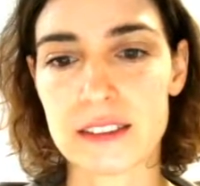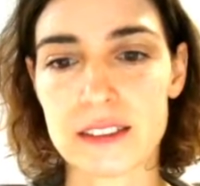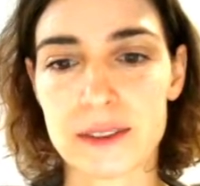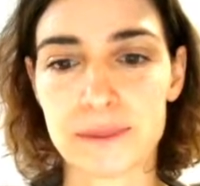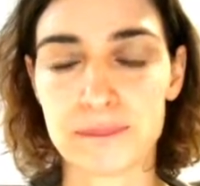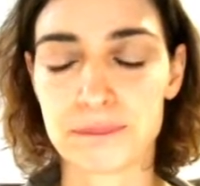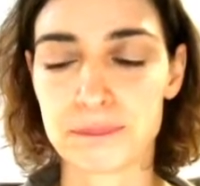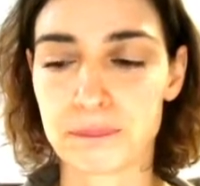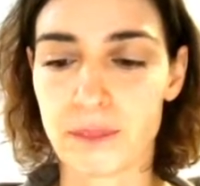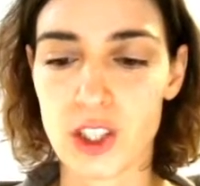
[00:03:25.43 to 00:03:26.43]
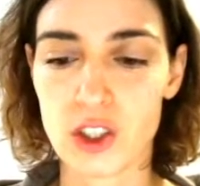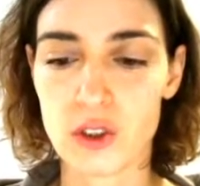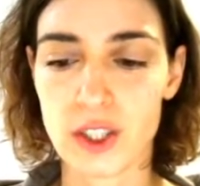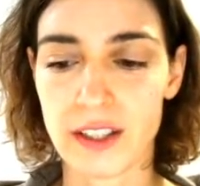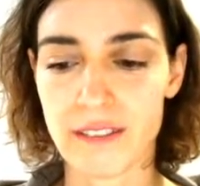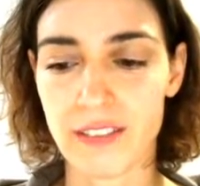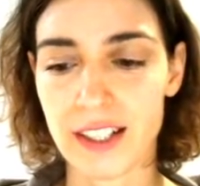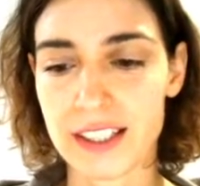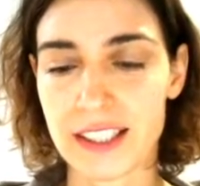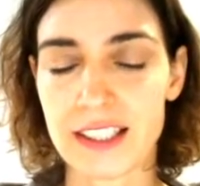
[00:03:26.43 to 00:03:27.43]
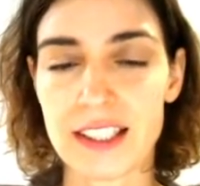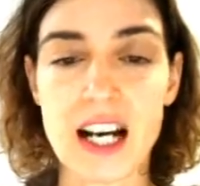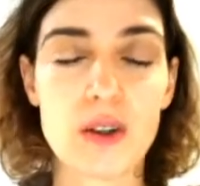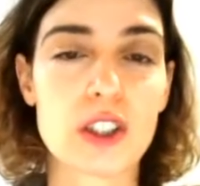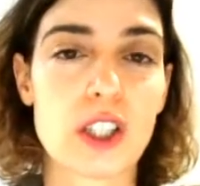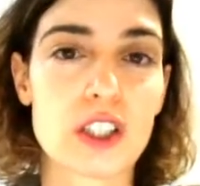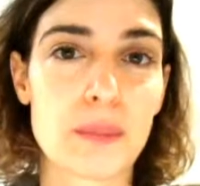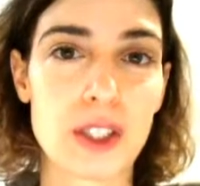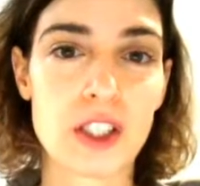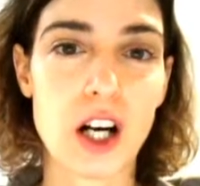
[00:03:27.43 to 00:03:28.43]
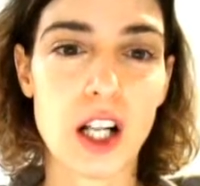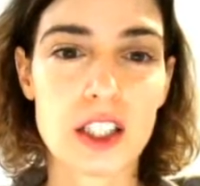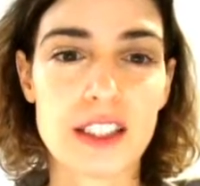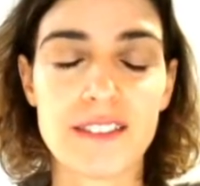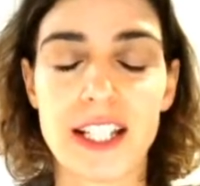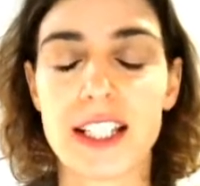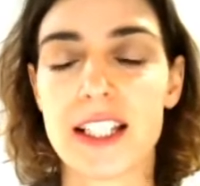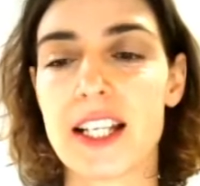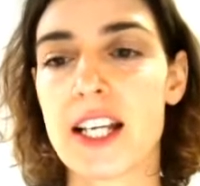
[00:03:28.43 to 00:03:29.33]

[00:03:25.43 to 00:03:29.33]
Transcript: um, you can find it now, it's also being cultivated.